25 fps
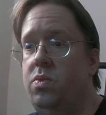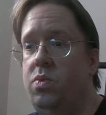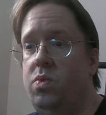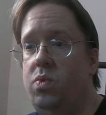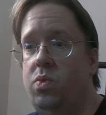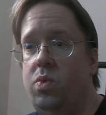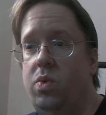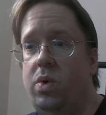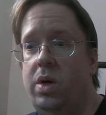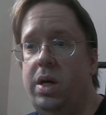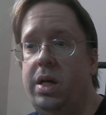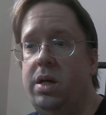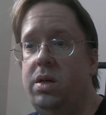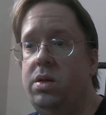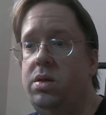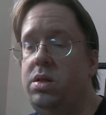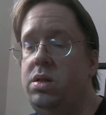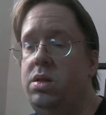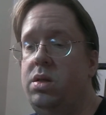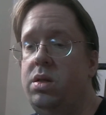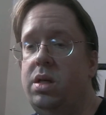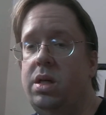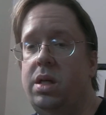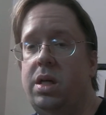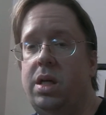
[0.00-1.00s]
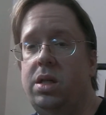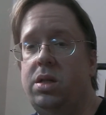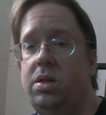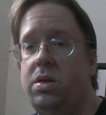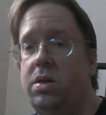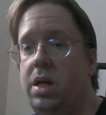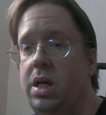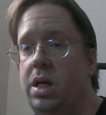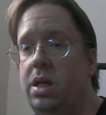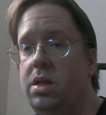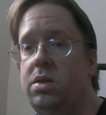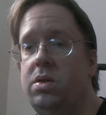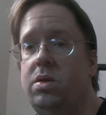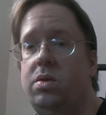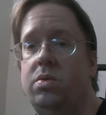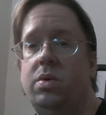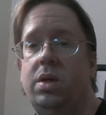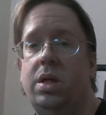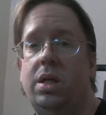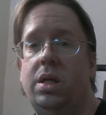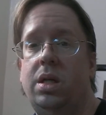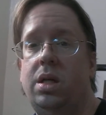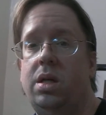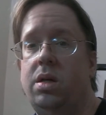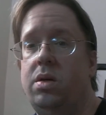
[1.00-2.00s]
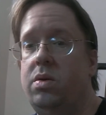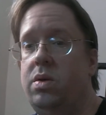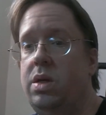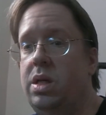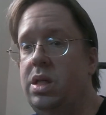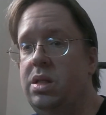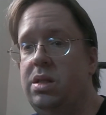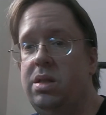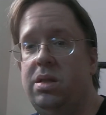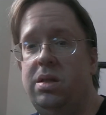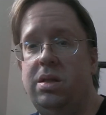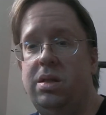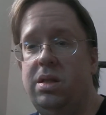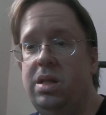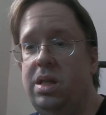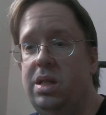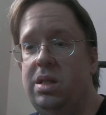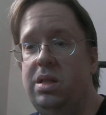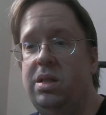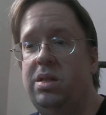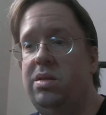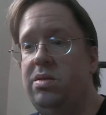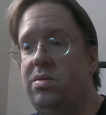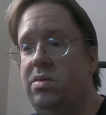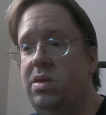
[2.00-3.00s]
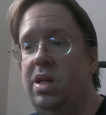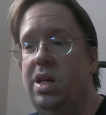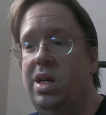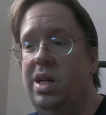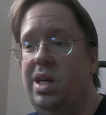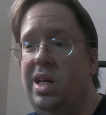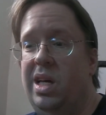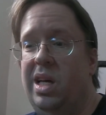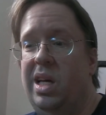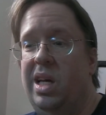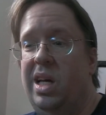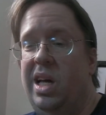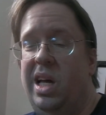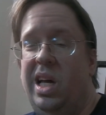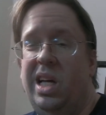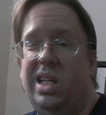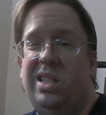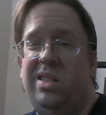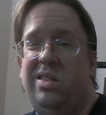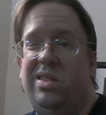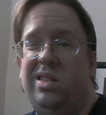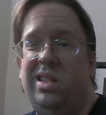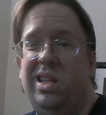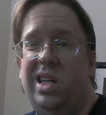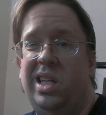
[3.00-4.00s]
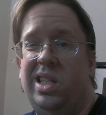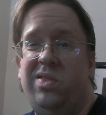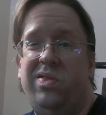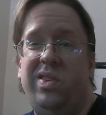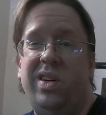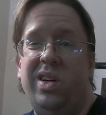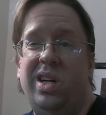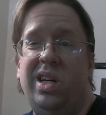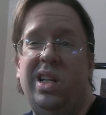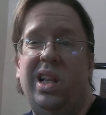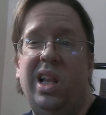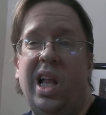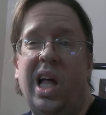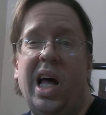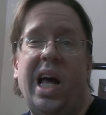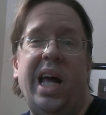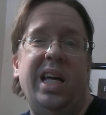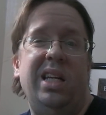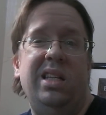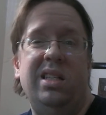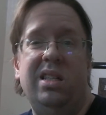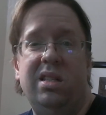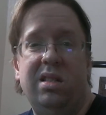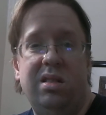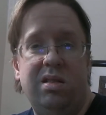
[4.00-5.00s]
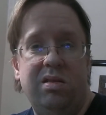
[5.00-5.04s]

what else you can get your hands on right now, it's very light.